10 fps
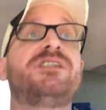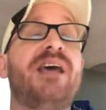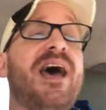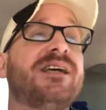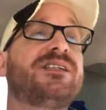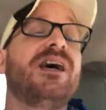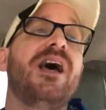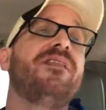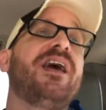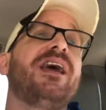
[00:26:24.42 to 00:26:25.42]
can miss
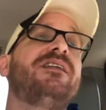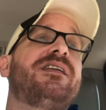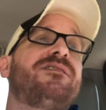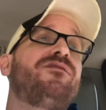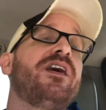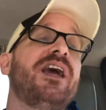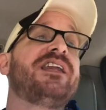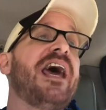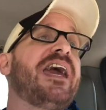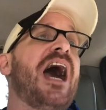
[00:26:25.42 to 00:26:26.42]
tests. They can
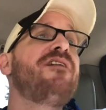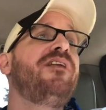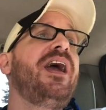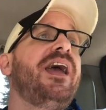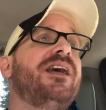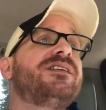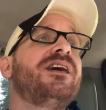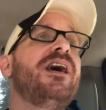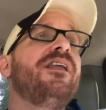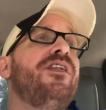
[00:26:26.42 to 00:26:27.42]
take
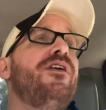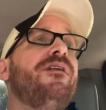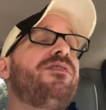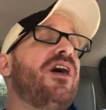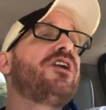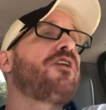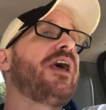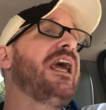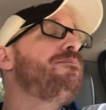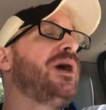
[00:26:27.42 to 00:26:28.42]
IVs. Their
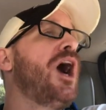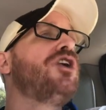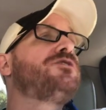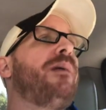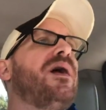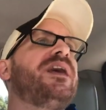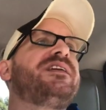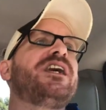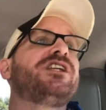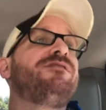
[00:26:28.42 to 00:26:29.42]
EPO's
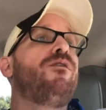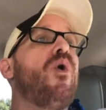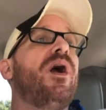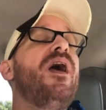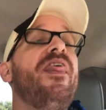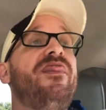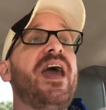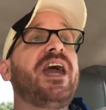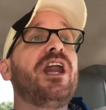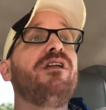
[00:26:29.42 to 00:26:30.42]
barely tested for.
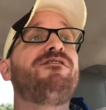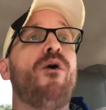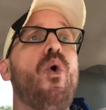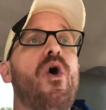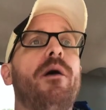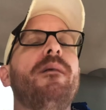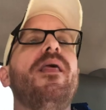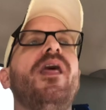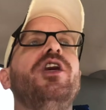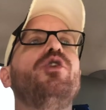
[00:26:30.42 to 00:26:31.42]
They can
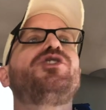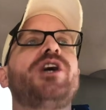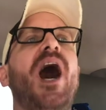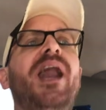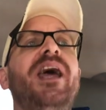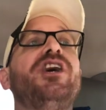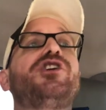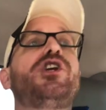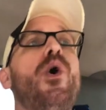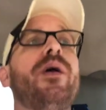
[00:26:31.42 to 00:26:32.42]
inform.
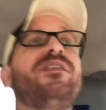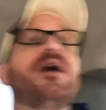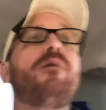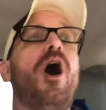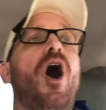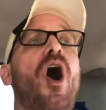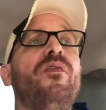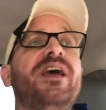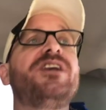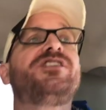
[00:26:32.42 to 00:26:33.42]
USADA is showing them
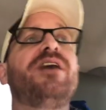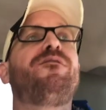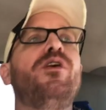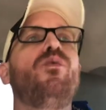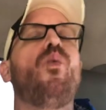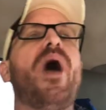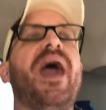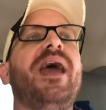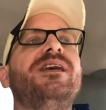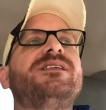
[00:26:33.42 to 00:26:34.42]
all these different
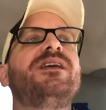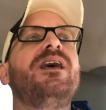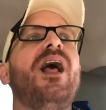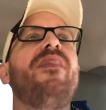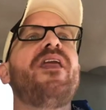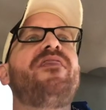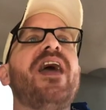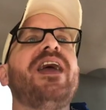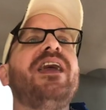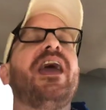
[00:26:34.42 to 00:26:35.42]
ways
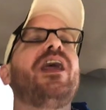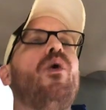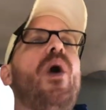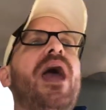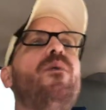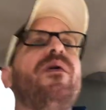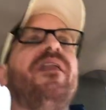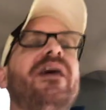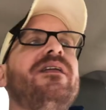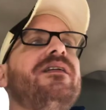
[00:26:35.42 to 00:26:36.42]
that they can get
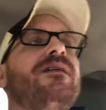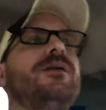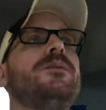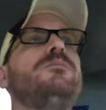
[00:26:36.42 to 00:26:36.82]
away with it.